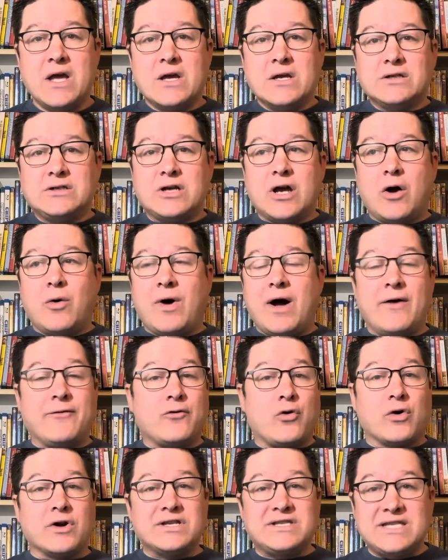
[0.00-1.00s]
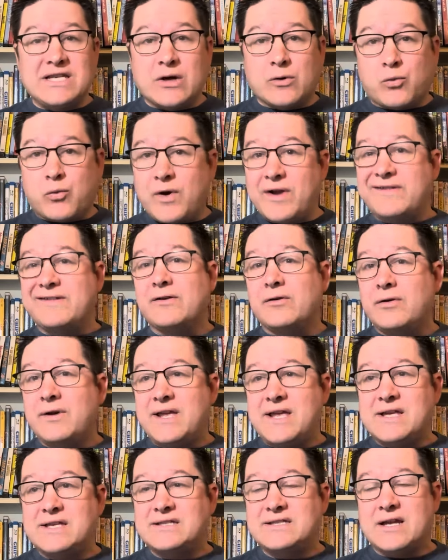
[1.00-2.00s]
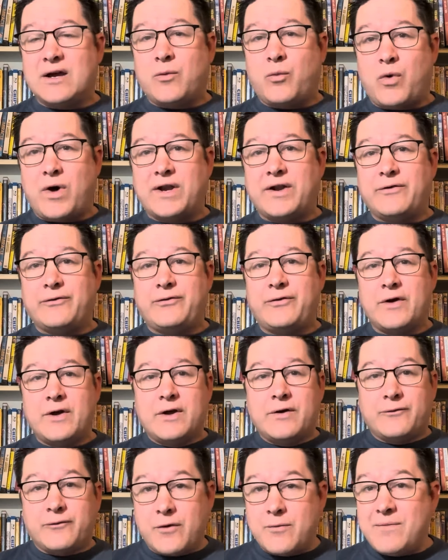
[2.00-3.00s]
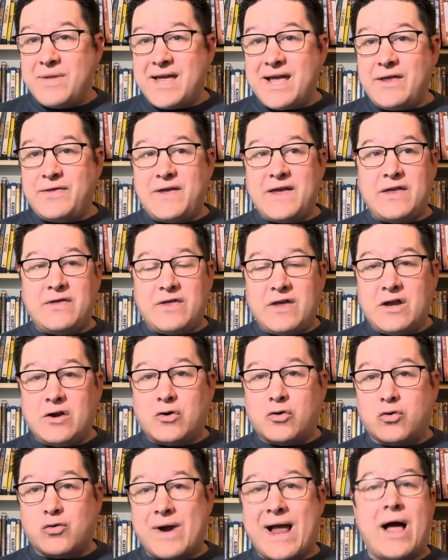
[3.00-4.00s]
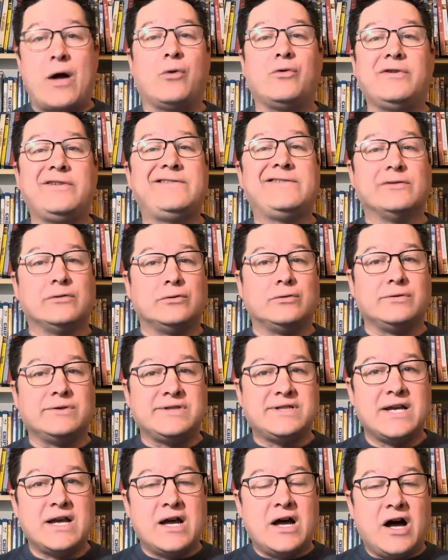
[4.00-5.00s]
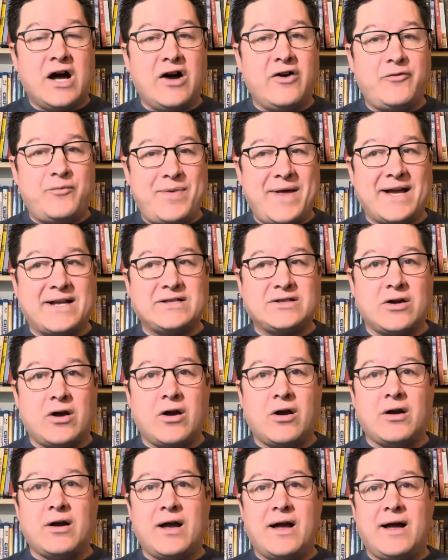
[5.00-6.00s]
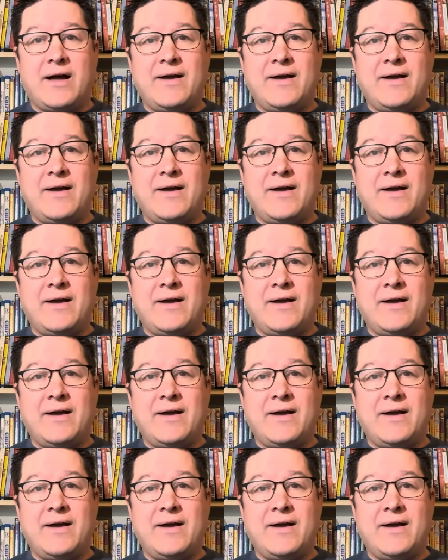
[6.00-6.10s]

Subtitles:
So, of course, the original is one of, for me, the crown jewels of Pixar.